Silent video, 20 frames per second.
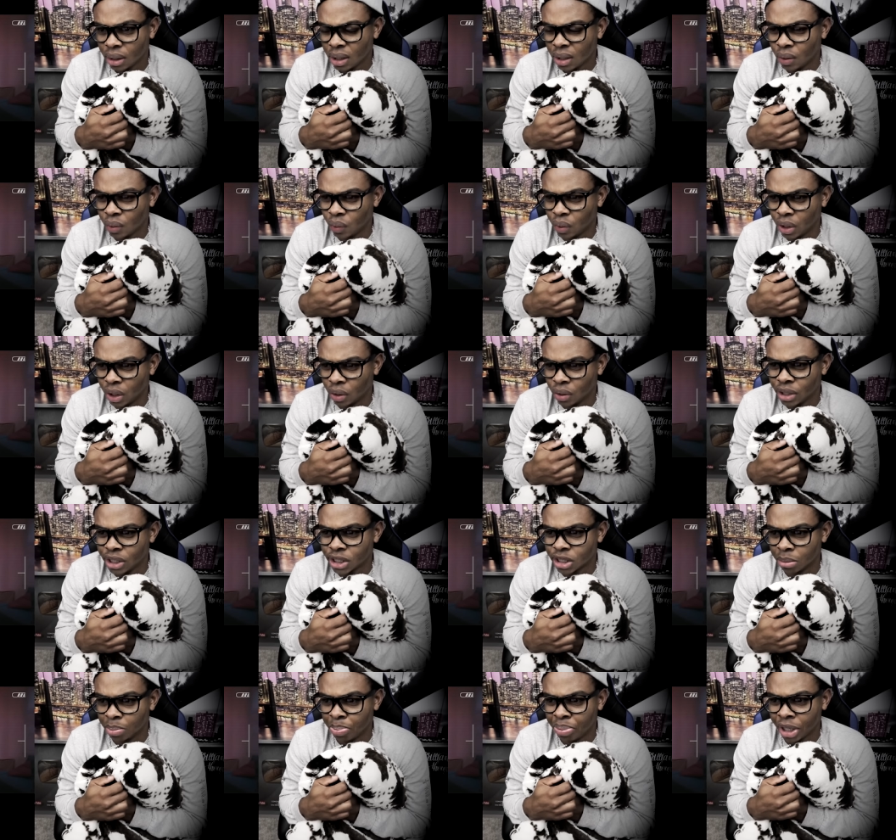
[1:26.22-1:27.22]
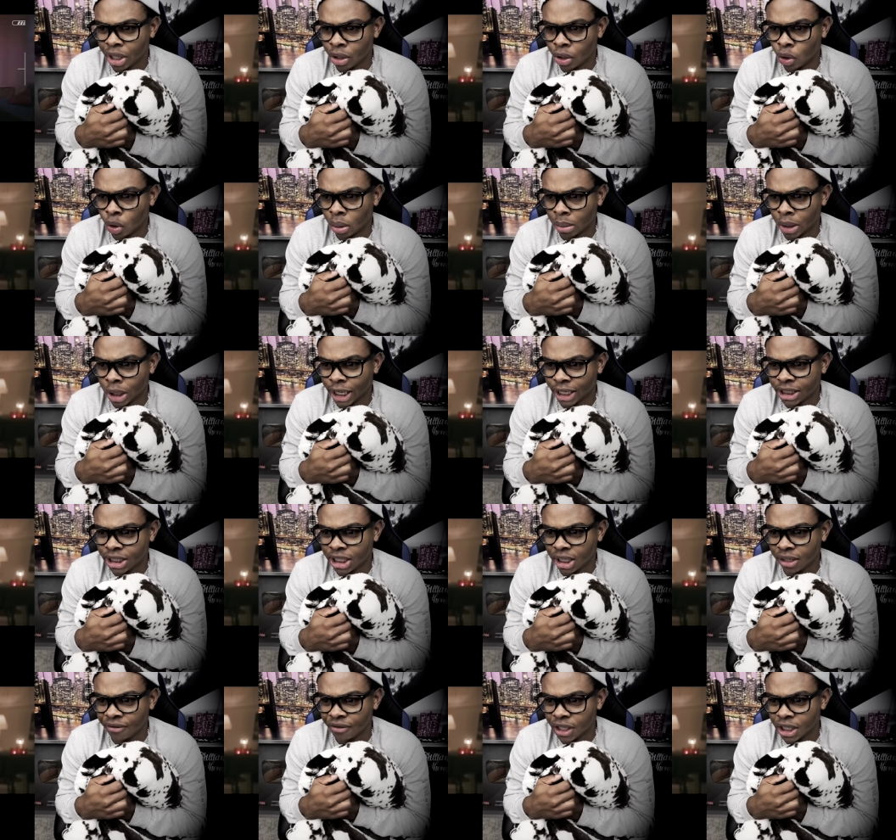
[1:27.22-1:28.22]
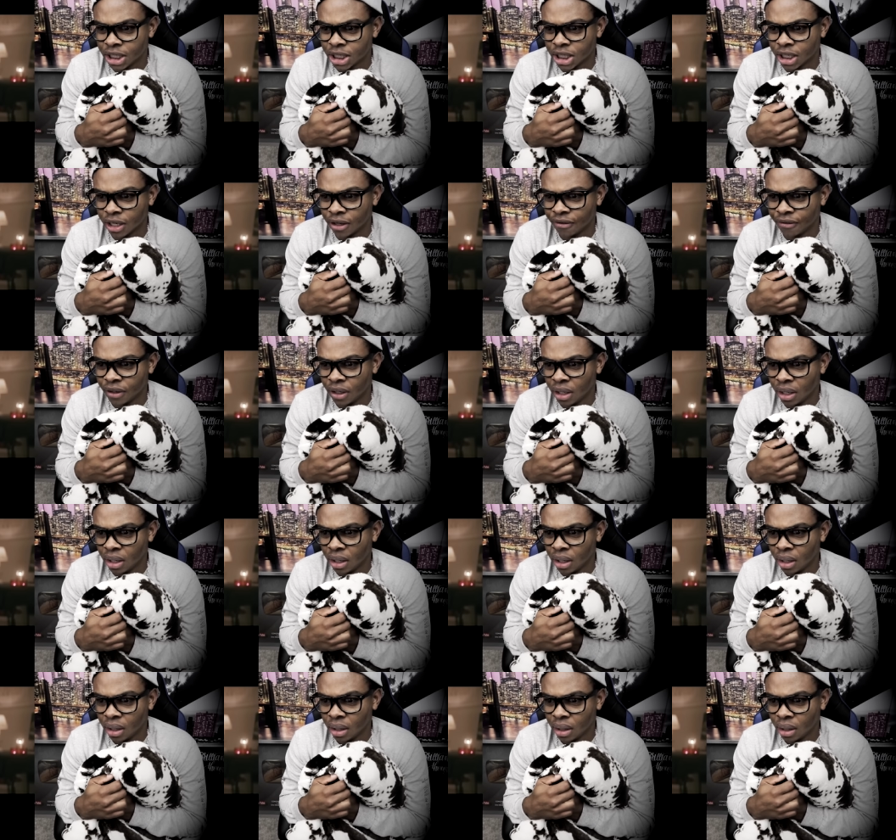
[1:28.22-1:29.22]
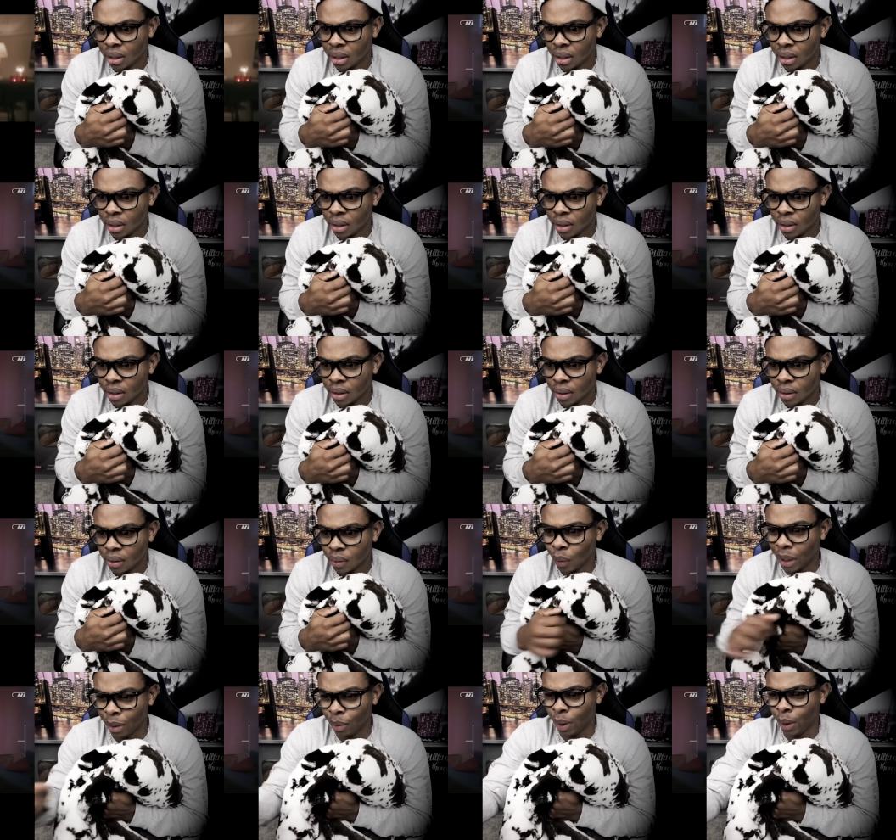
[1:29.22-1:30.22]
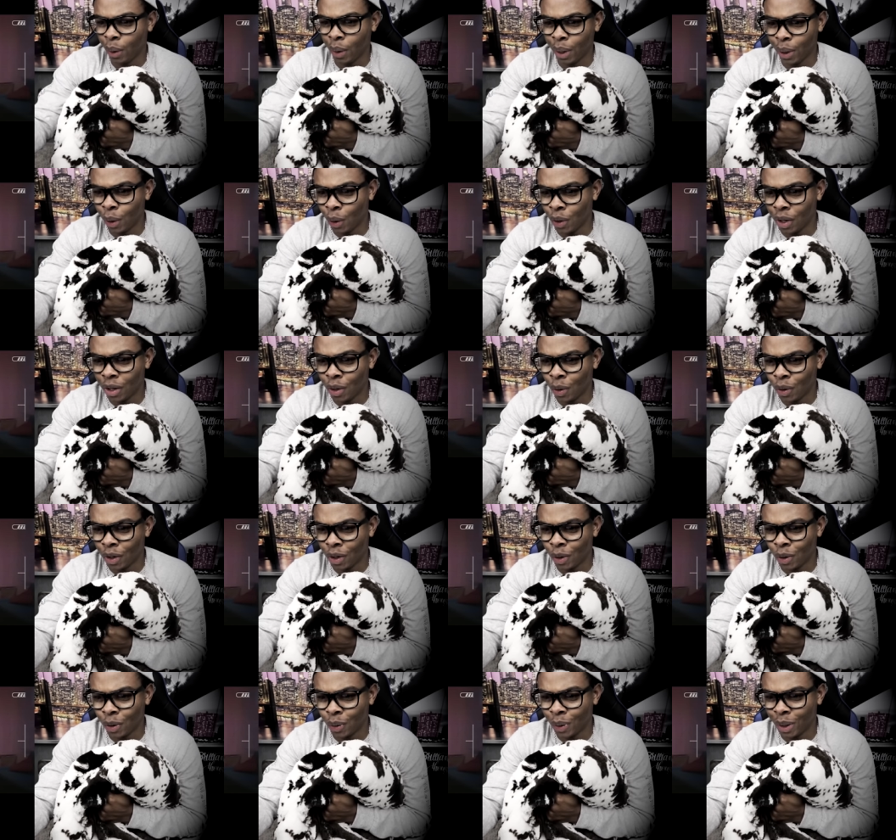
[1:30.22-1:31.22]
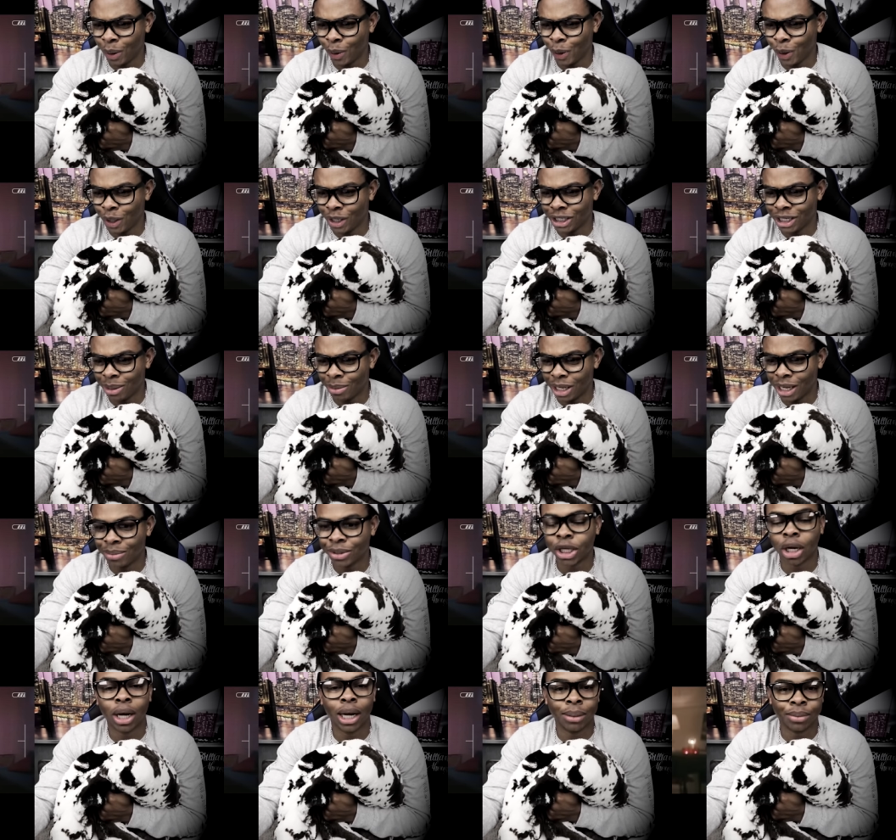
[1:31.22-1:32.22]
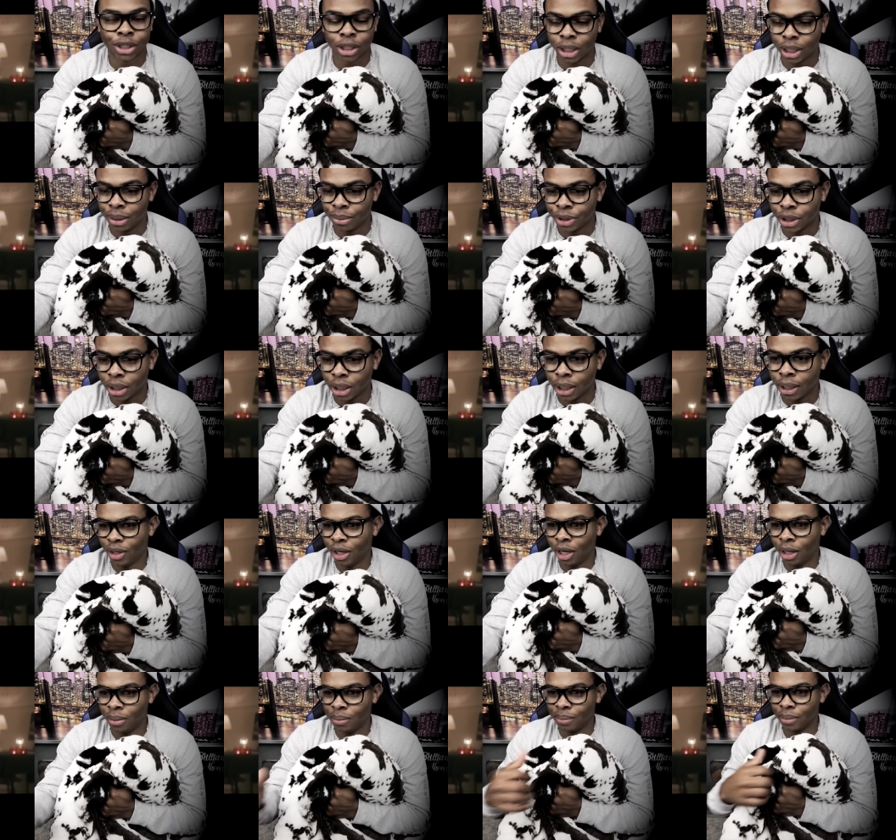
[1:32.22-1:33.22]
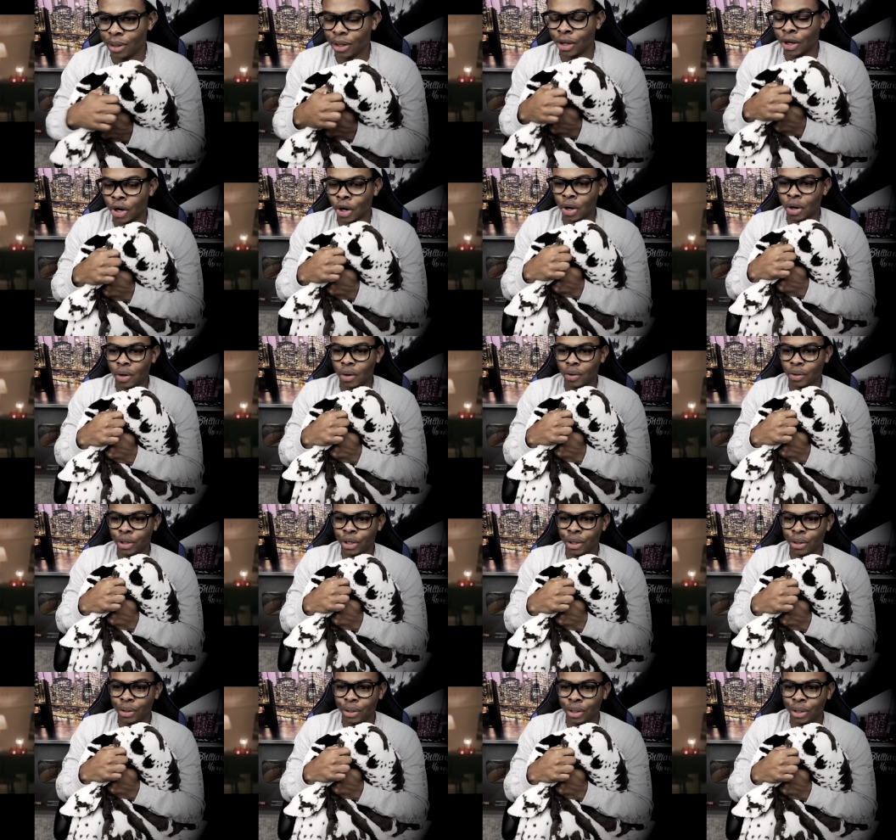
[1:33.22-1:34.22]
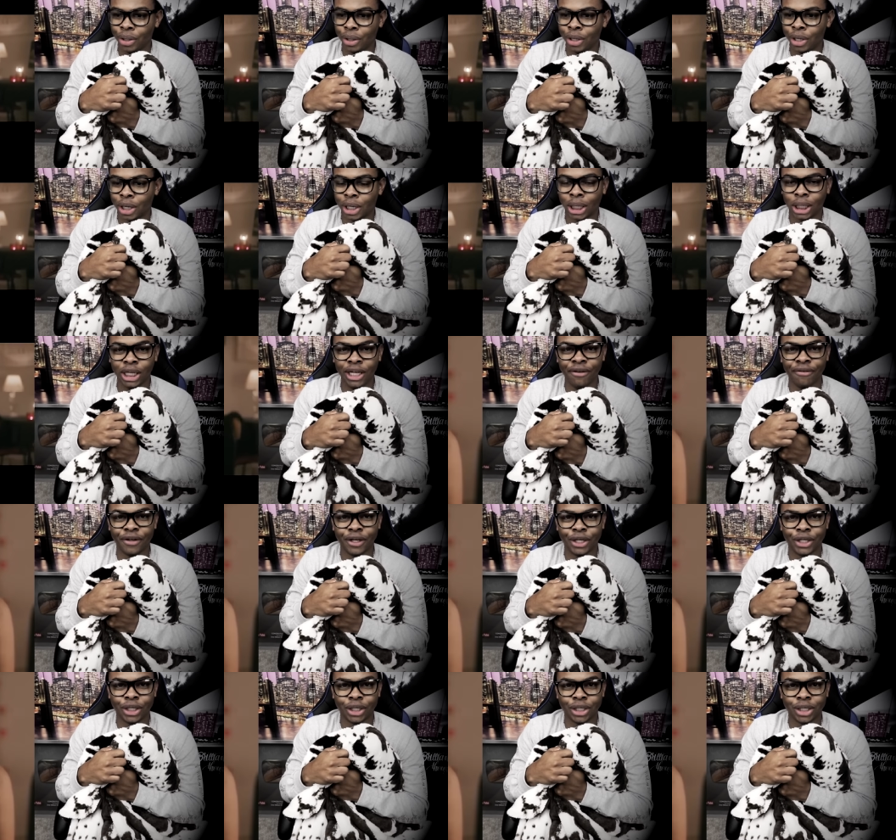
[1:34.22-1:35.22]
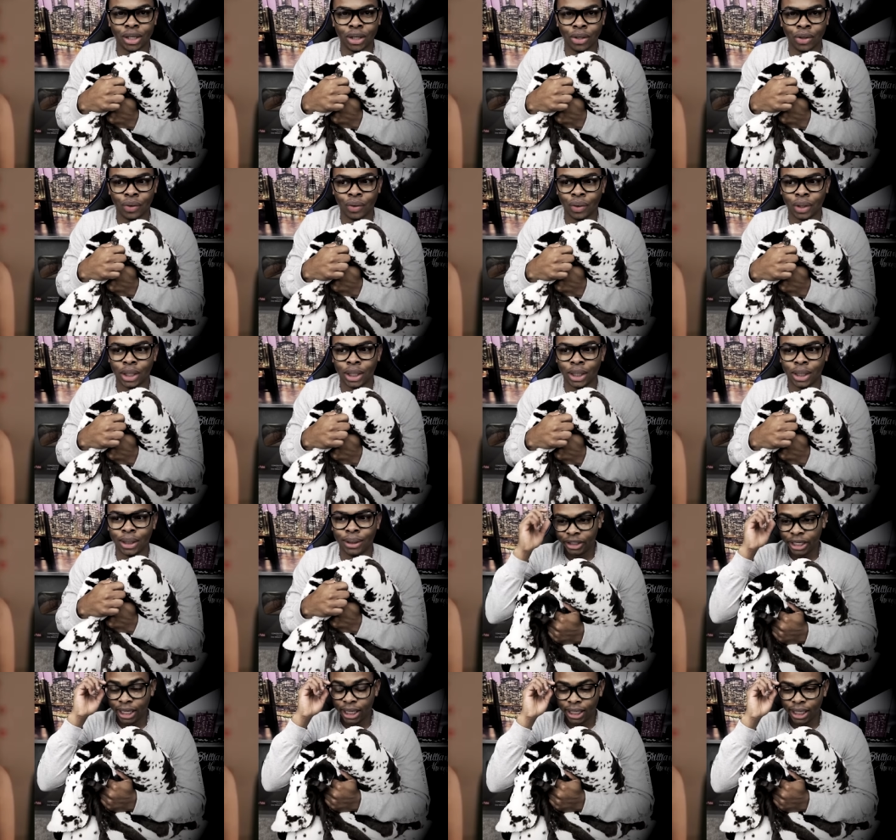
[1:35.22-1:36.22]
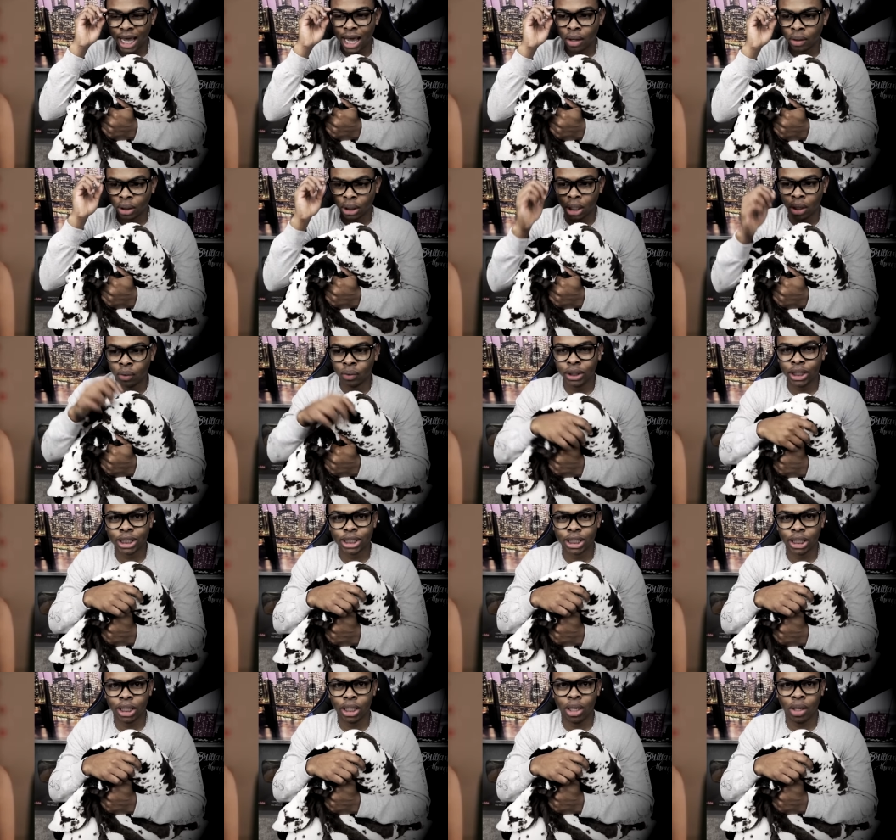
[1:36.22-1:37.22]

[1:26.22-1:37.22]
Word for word: Oh no, this is some paranormal activity stuff. Wait, wait, wait, hold on, hold on, hold on, wait, wait, wait, Tom, I'm sorry, I'm sorry, I'm sorry. Um, girl, your, your cleavage is a little, uh, dang, how low does it